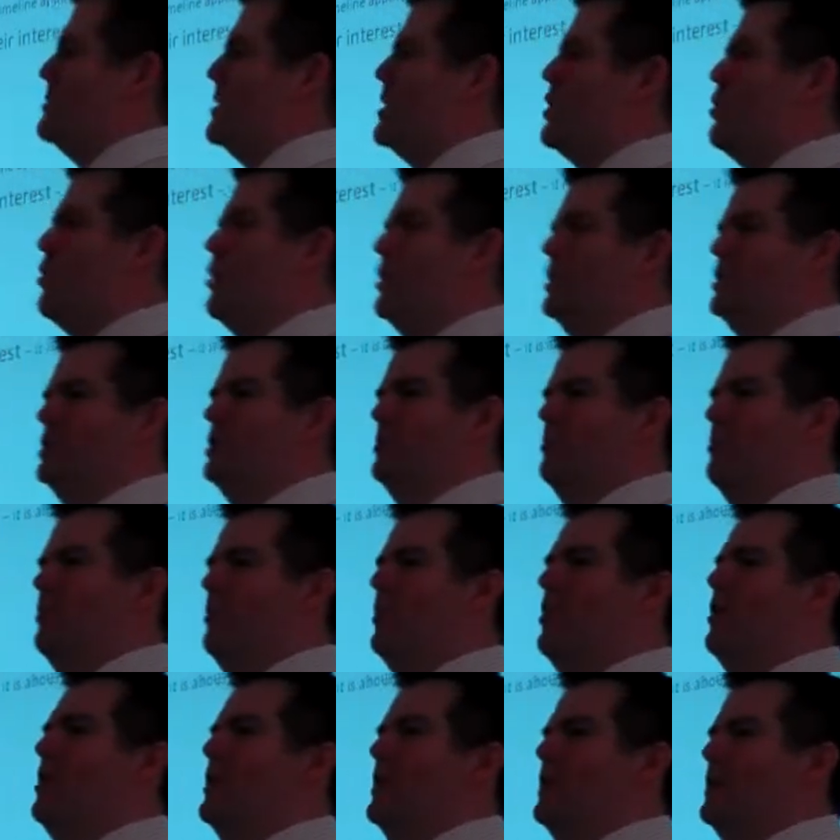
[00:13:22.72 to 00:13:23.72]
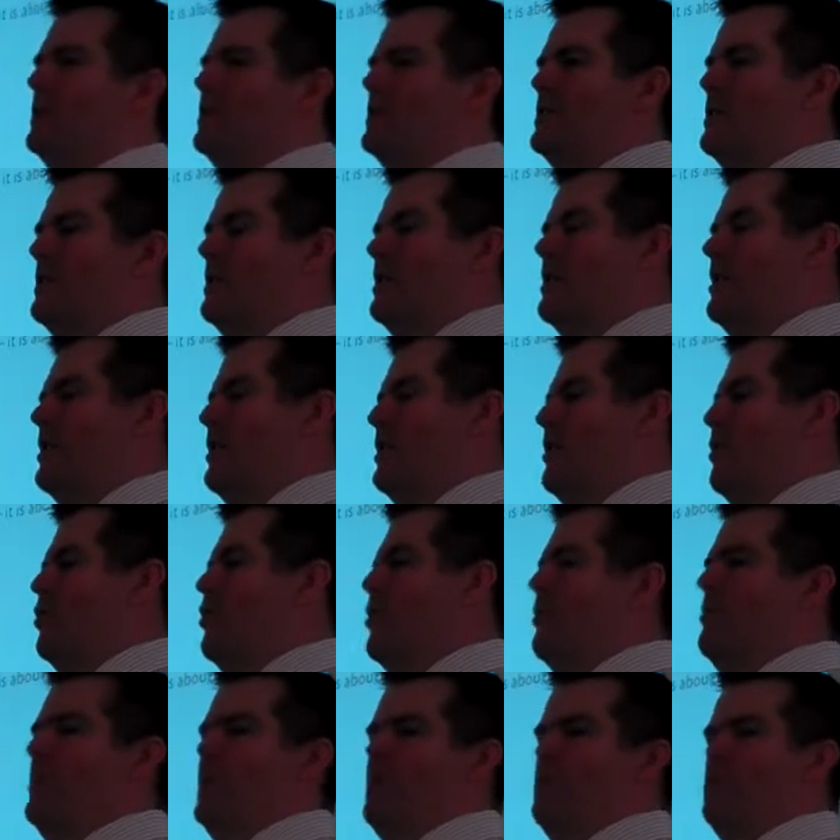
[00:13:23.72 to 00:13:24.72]
be quite surprised
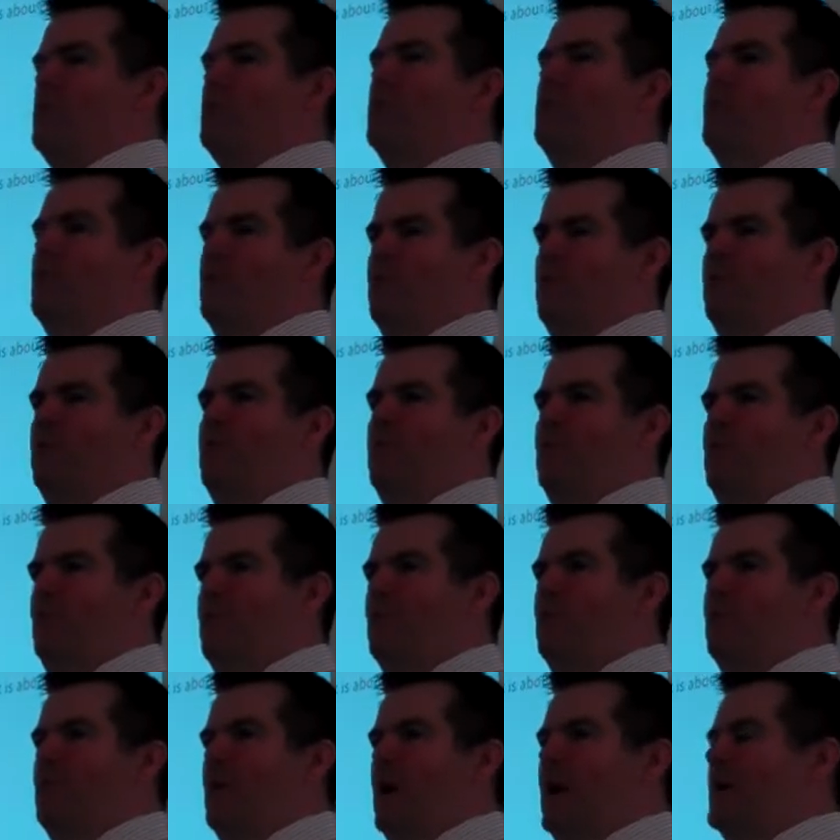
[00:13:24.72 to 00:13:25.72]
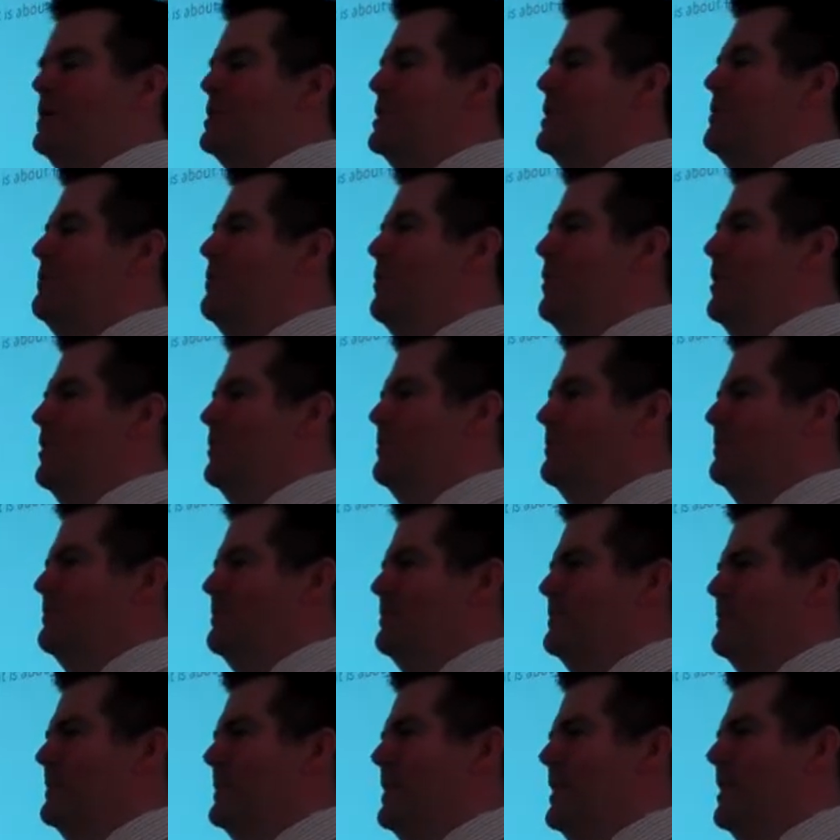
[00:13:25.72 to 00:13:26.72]
what people actually follow.
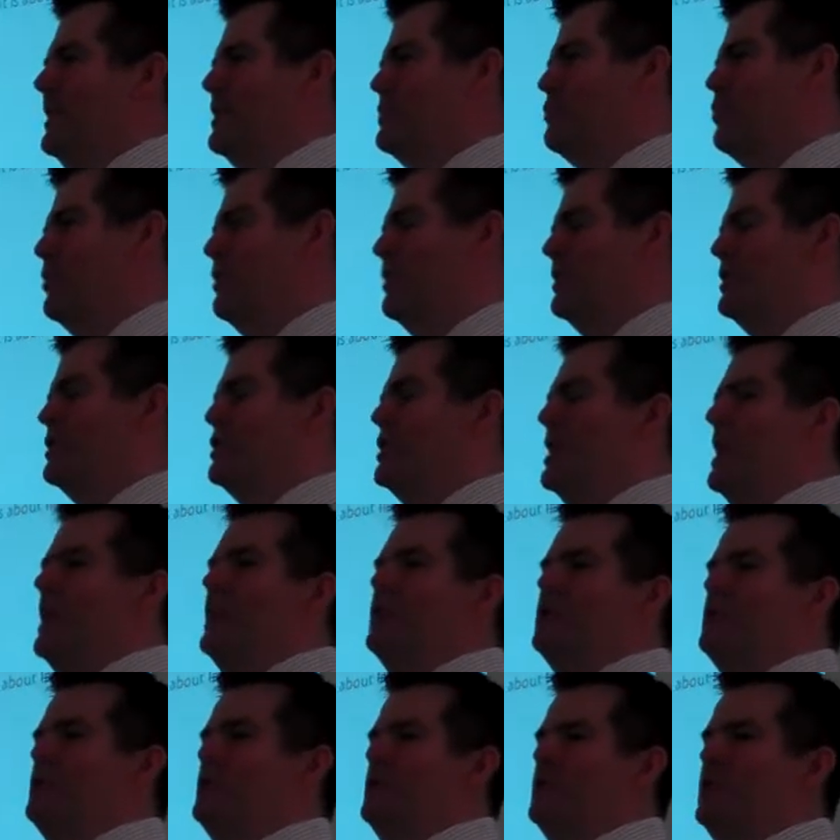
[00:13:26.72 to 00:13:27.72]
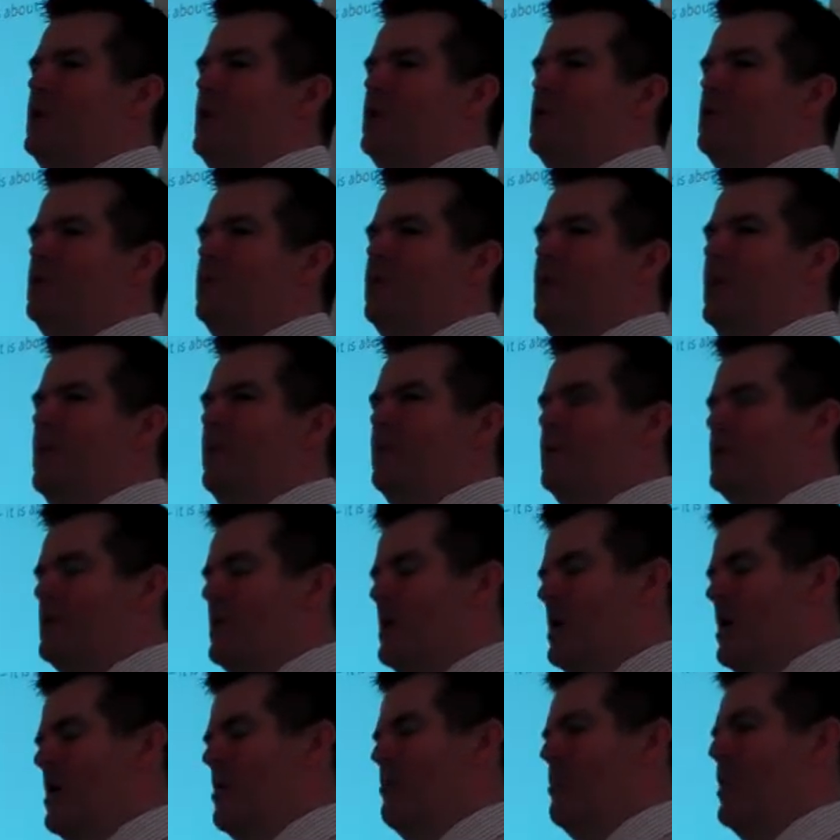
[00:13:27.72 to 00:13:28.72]
And that's one of the challenges with social media, is
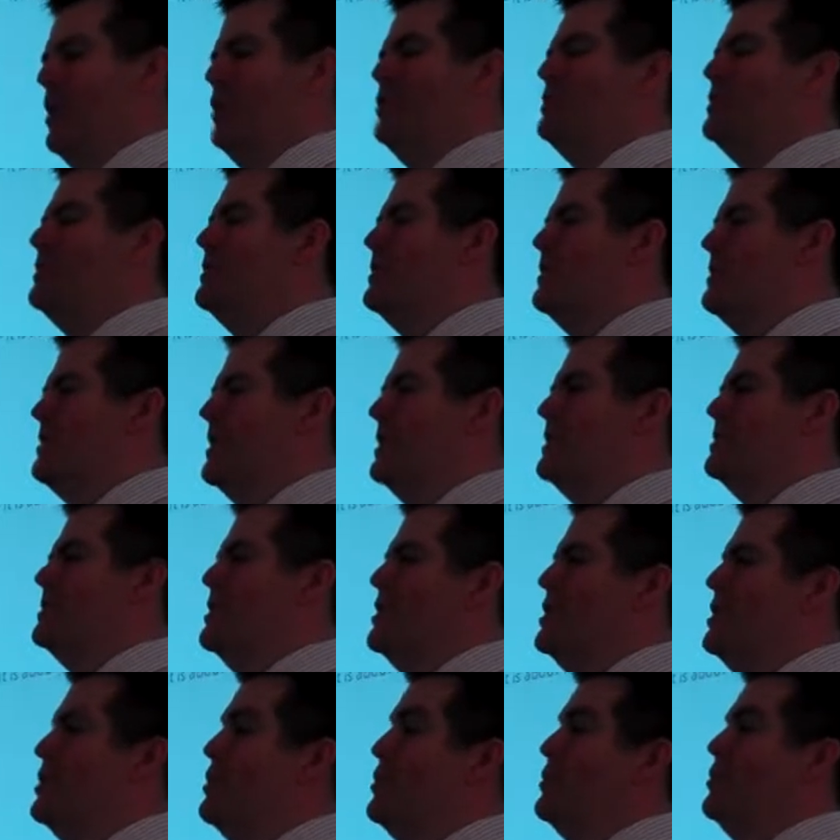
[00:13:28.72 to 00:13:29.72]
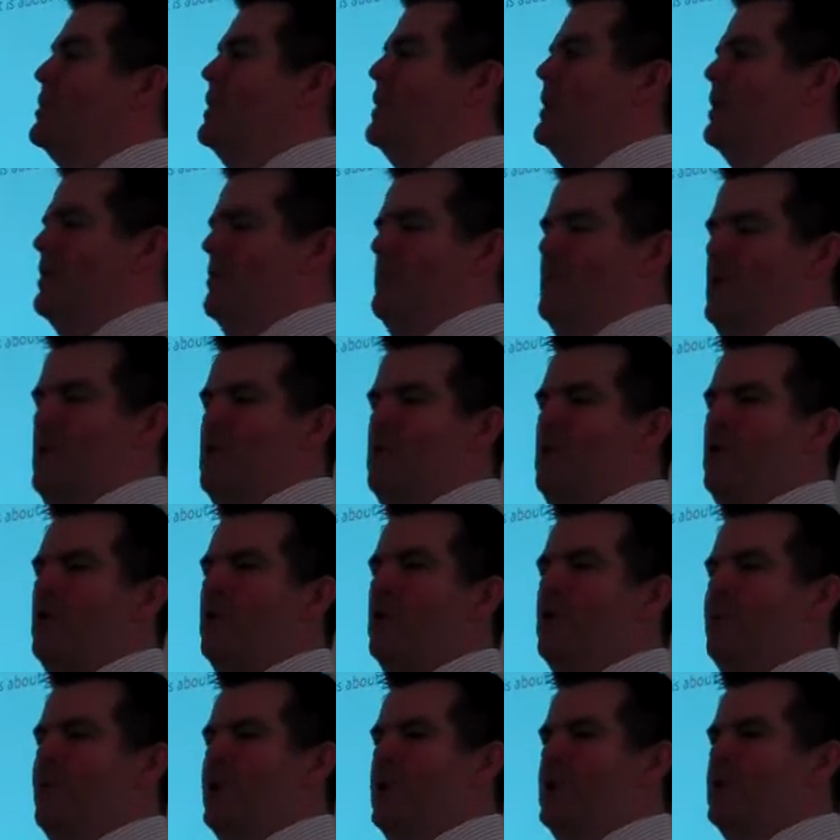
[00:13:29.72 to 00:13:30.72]
posting the things that you think people are
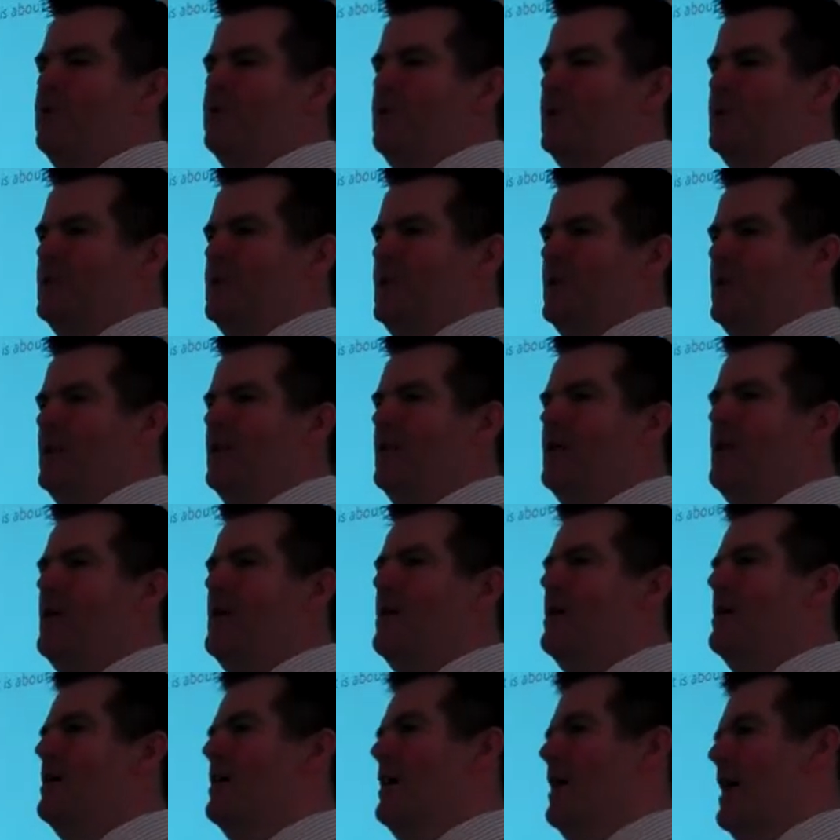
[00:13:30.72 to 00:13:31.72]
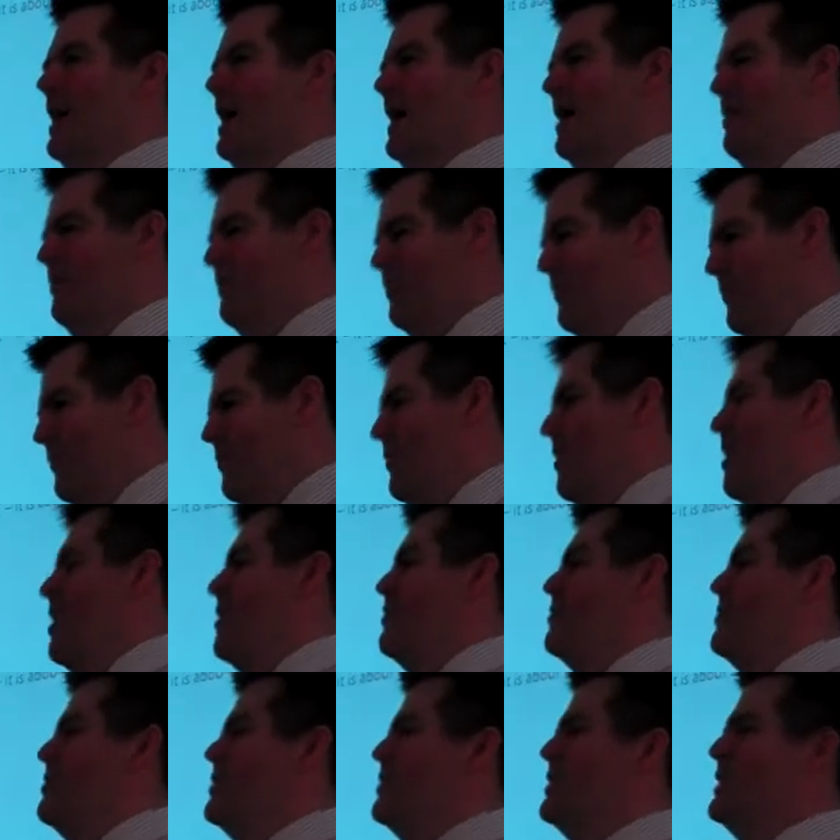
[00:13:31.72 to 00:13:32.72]
going to be interested in,
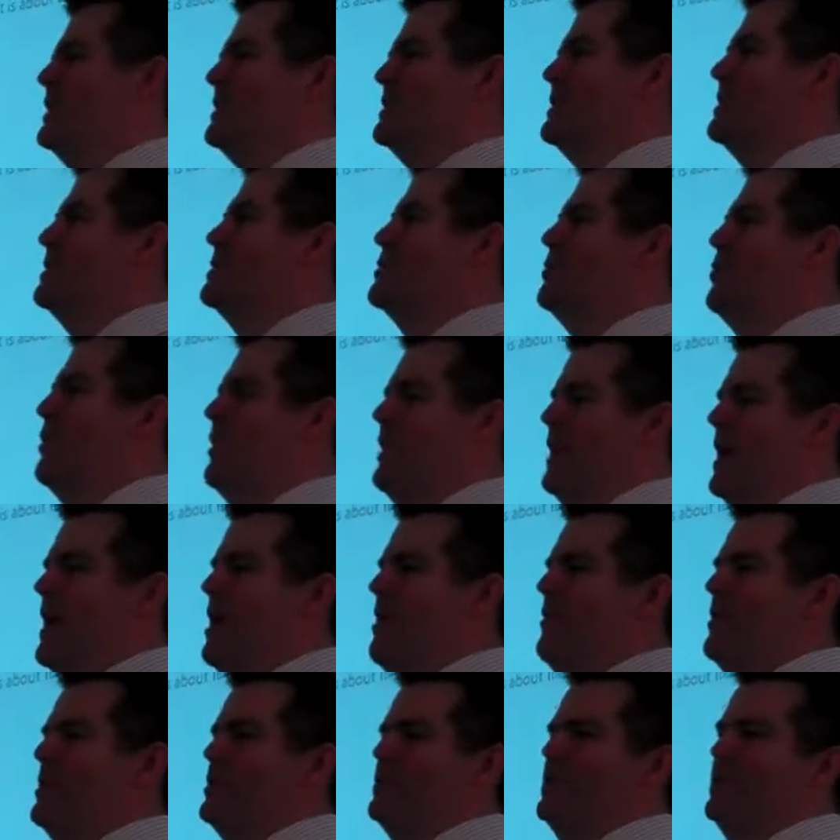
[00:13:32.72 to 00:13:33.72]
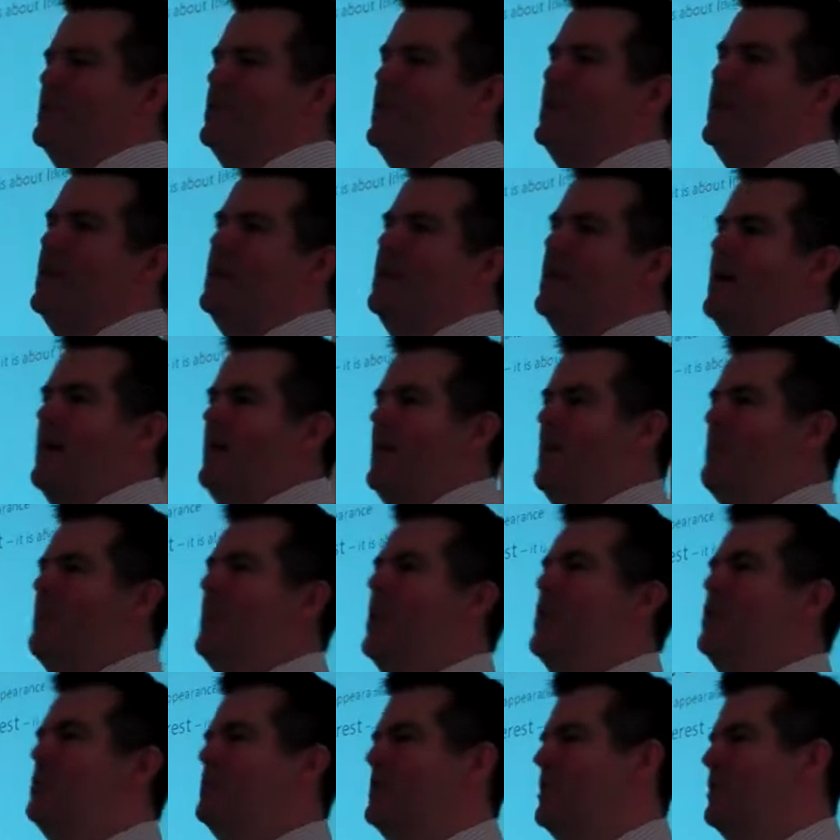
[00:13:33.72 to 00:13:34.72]
rather than listening to what they are interested in and then
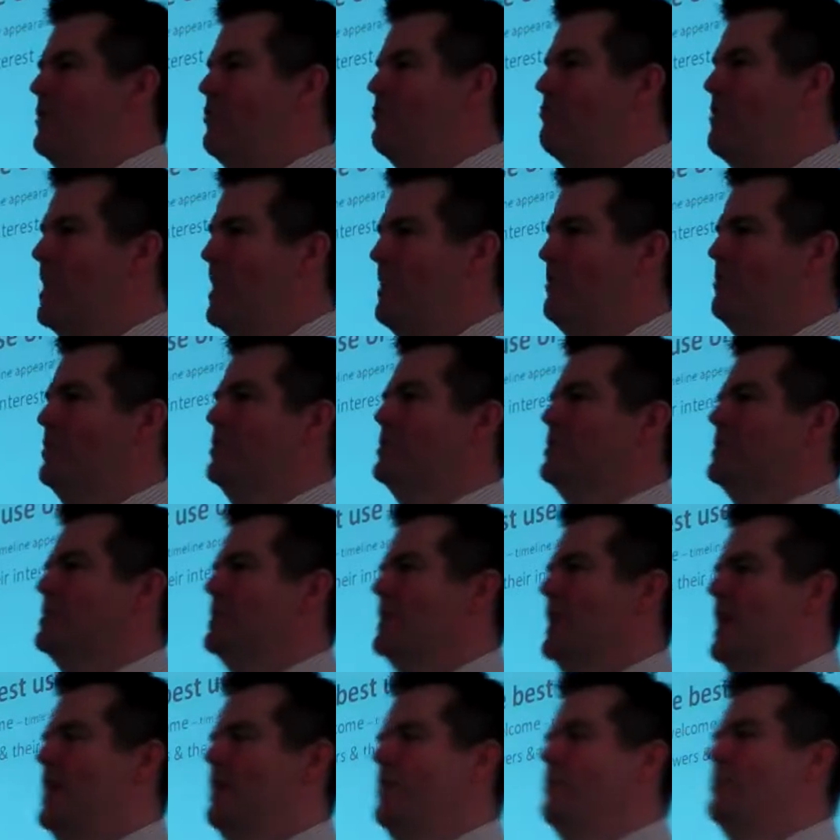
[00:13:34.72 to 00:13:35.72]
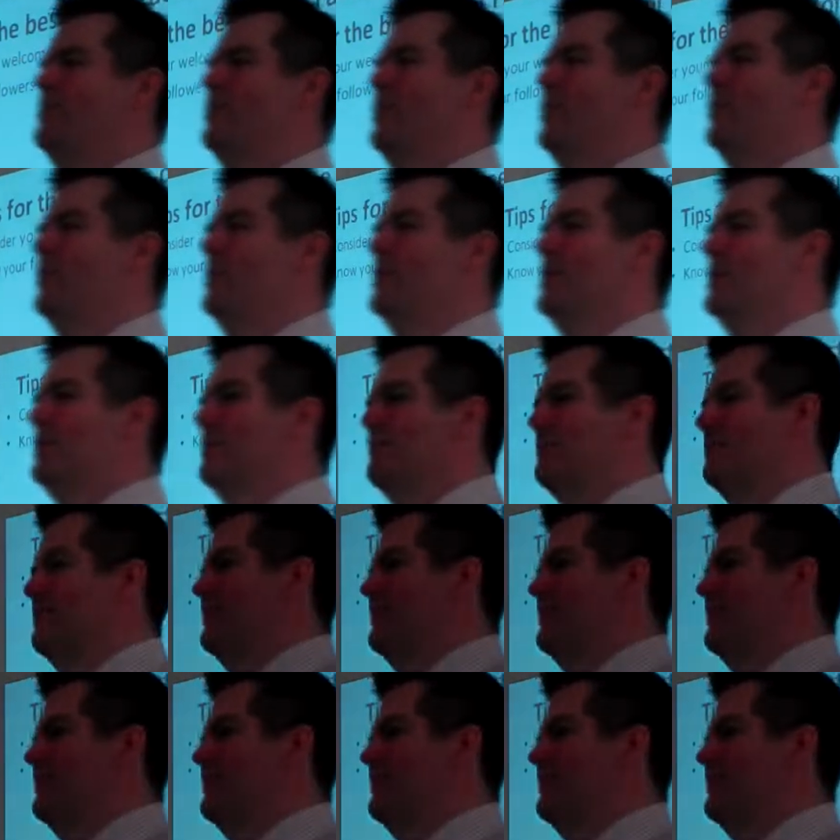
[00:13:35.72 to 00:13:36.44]
posting the relevance to get them following you